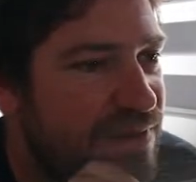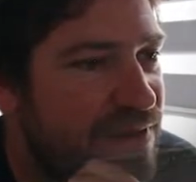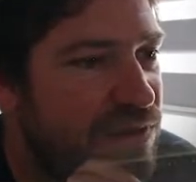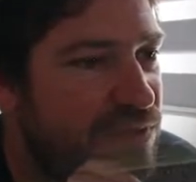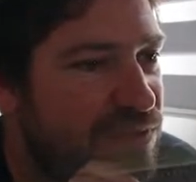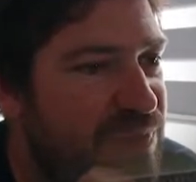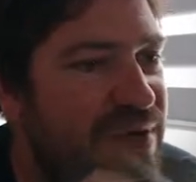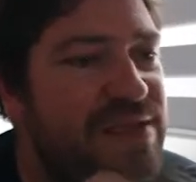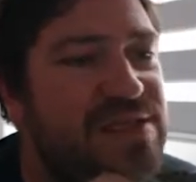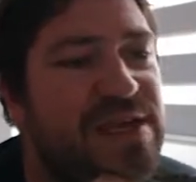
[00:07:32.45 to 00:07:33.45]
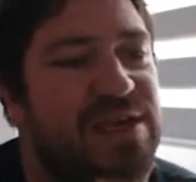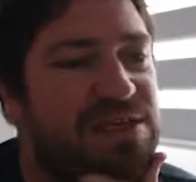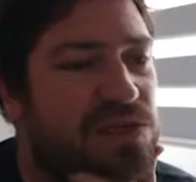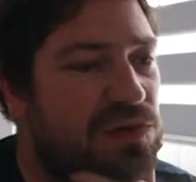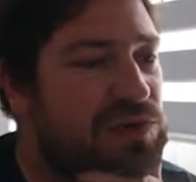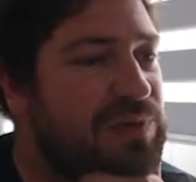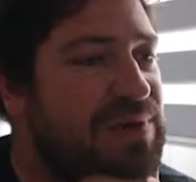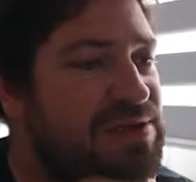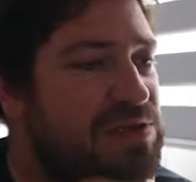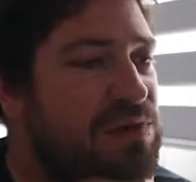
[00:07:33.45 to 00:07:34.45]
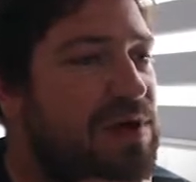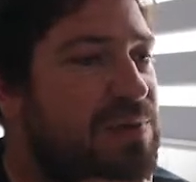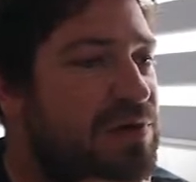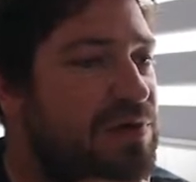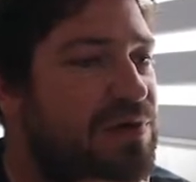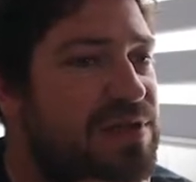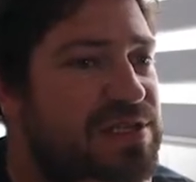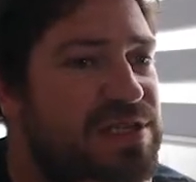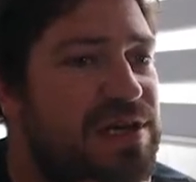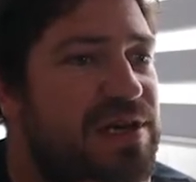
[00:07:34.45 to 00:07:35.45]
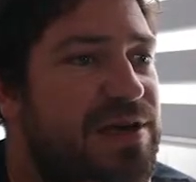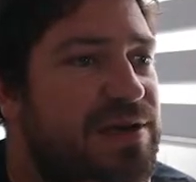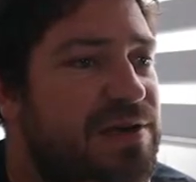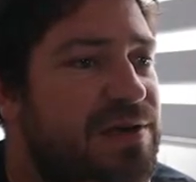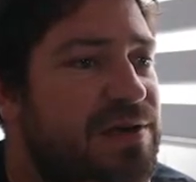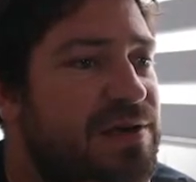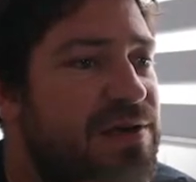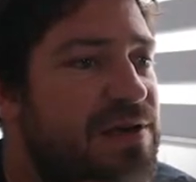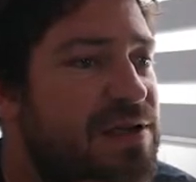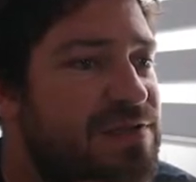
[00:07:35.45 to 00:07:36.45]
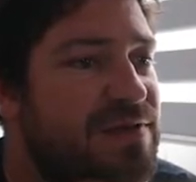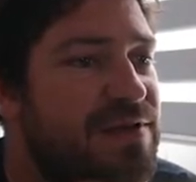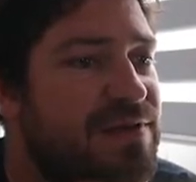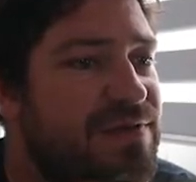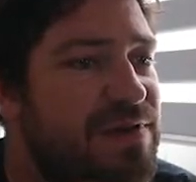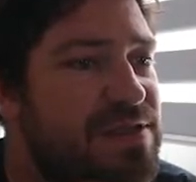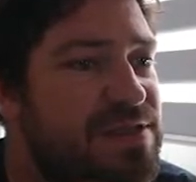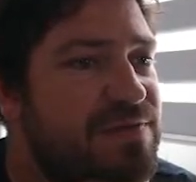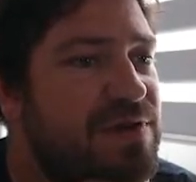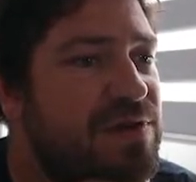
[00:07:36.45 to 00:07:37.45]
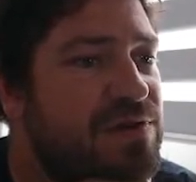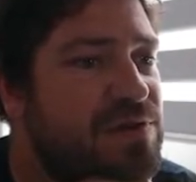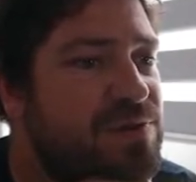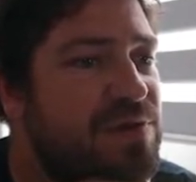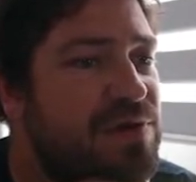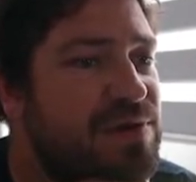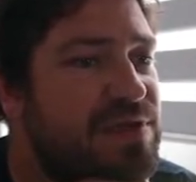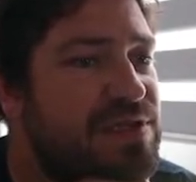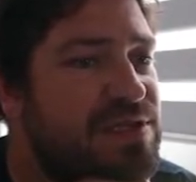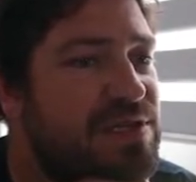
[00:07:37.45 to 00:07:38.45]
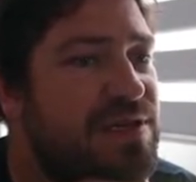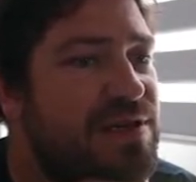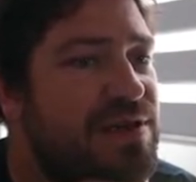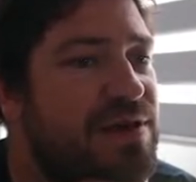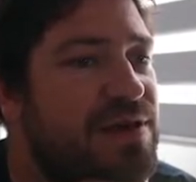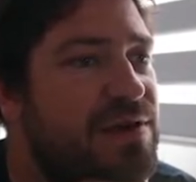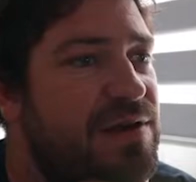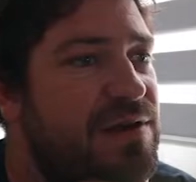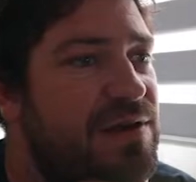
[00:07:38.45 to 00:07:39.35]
It all depends. I guess it all depends on what I put on this side. Because if I can find something cool to put on this side, then,